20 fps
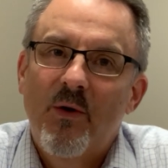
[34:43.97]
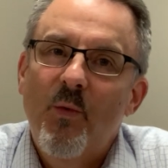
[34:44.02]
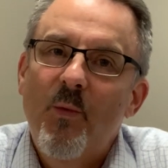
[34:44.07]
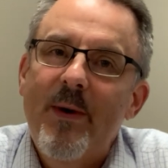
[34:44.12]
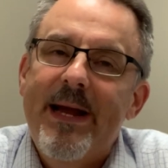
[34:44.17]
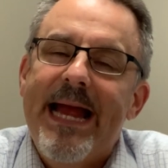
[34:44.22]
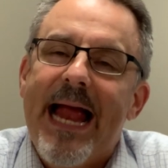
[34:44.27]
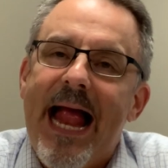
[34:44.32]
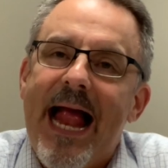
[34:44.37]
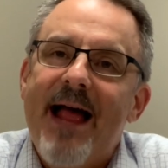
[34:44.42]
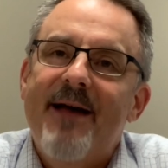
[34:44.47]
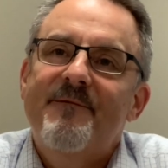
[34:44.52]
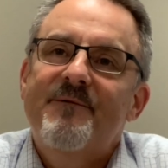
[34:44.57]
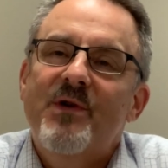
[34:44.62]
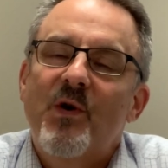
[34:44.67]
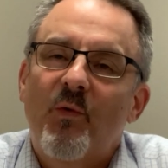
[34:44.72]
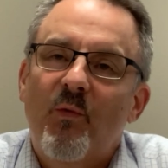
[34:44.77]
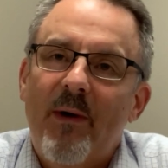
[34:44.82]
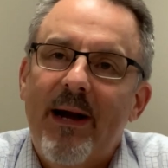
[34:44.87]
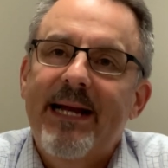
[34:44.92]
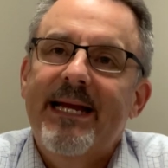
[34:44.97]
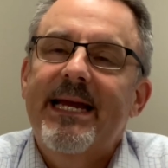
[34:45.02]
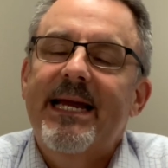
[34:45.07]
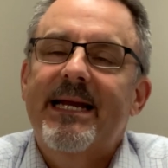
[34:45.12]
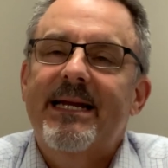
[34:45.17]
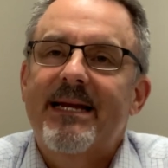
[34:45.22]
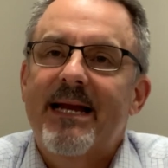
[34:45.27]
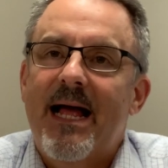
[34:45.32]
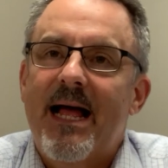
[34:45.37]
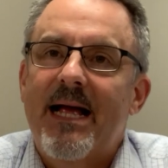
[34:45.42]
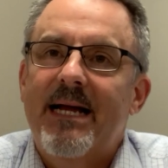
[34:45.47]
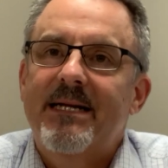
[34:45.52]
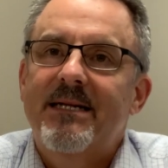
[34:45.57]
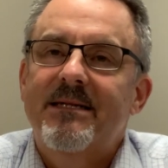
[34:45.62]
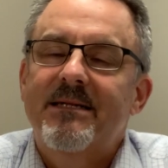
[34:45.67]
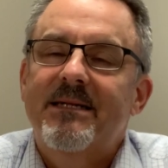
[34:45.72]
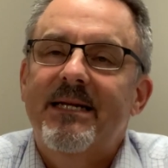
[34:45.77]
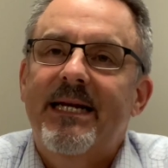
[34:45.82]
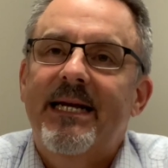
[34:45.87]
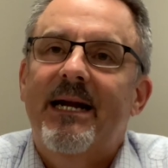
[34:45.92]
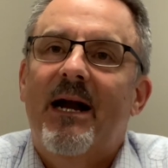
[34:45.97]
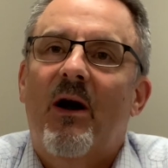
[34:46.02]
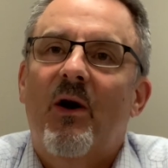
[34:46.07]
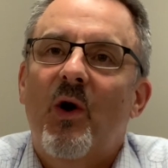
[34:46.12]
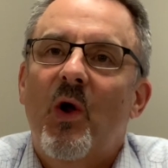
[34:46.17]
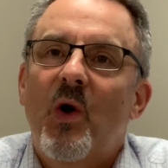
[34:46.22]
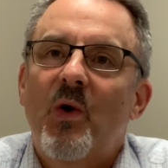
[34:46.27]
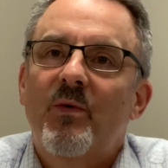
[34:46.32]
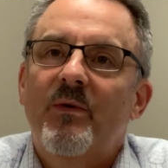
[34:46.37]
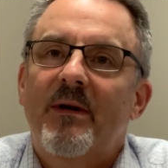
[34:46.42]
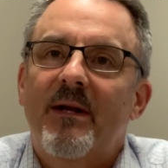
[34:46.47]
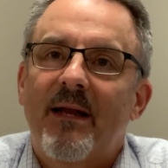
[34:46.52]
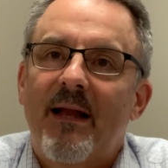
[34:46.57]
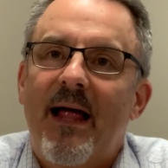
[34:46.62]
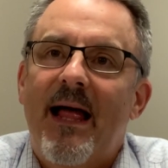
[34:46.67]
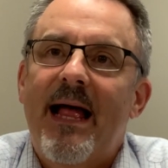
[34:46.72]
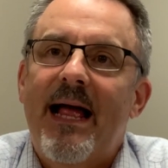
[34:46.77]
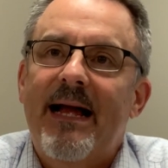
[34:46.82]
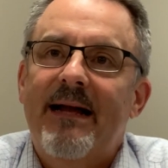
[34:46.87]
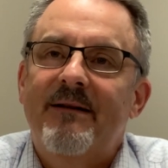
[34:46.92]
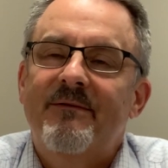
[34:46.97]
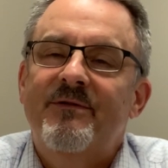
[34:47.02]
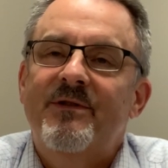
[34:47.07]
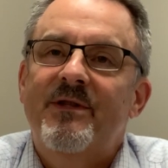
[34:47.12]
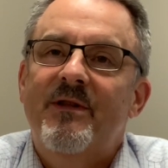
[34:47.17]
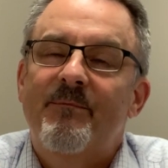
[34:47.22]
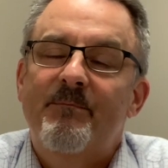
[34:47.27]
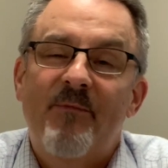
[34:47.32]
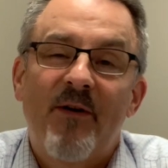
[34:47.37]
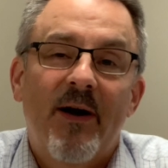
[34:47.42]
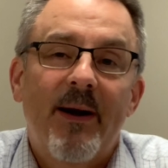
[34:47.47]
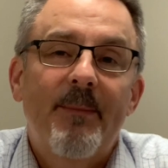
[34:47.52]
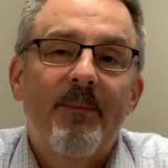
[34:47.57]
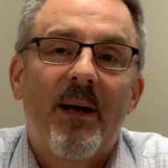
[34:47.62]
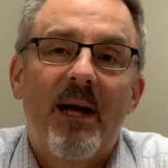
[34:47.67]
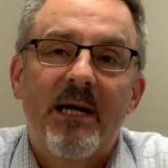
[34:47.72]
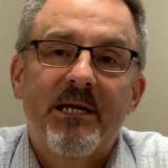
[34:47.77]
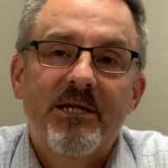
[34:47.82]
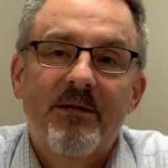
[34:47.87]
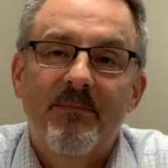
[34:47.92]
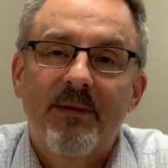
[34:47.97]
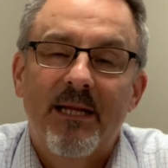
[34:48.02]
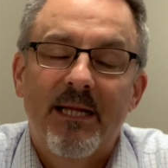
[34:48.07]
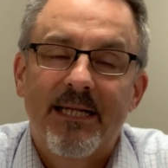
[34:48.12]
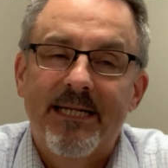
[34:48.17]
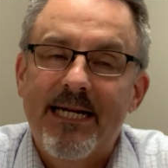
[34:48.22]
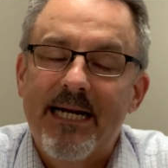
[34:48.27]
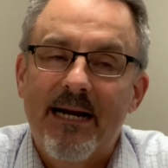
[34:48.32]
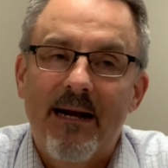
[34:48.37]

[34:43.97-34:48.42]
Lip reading: we have to recognize in our own lives the very possibility,